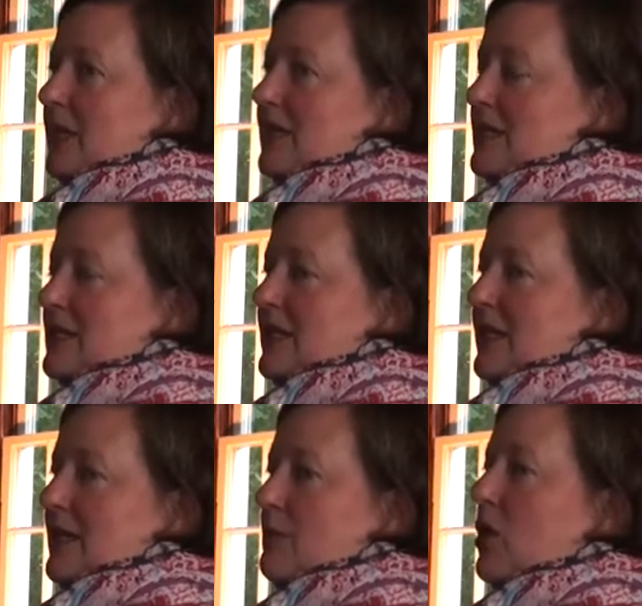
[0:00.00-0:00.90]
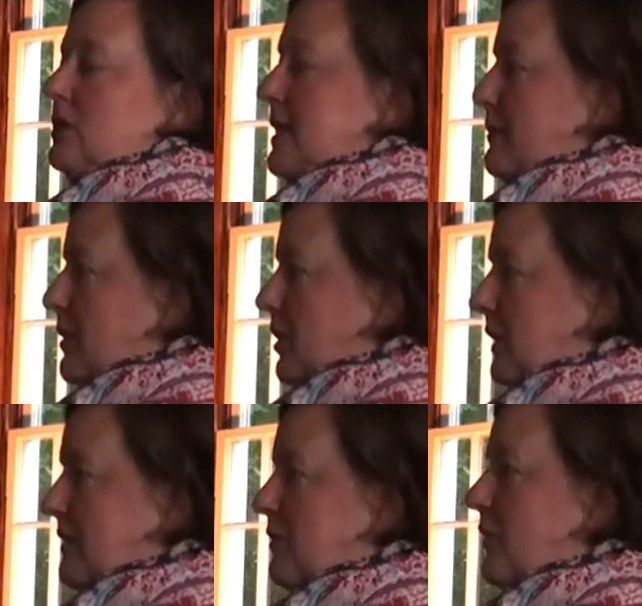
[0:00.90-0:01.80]
money to study malting
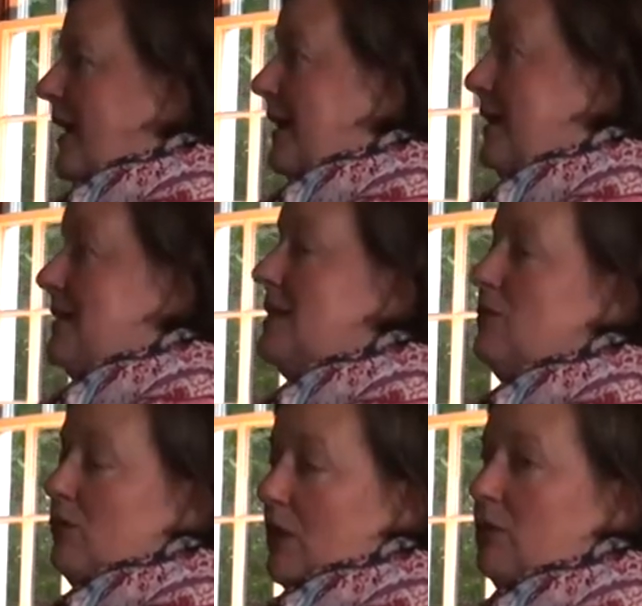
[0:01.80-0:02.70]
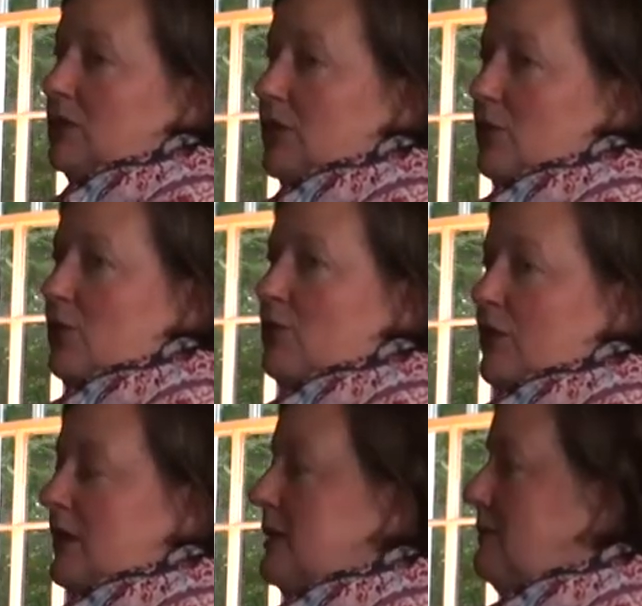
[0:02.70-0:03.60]
barley varieties and what will do
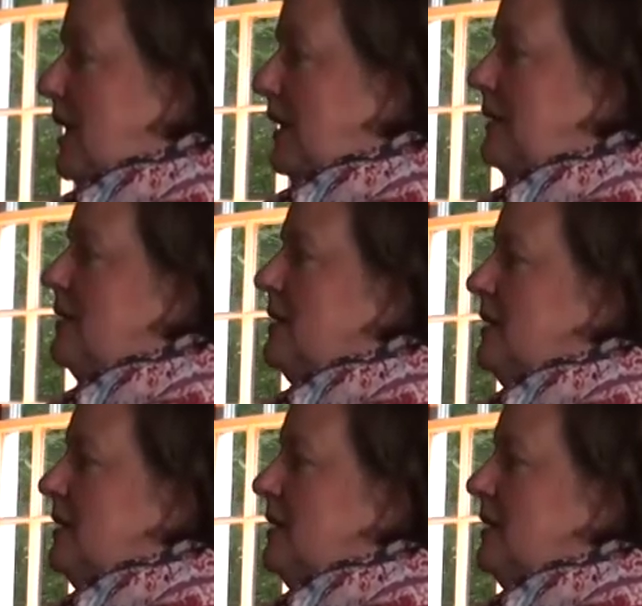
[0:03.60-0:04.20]
well in Maine.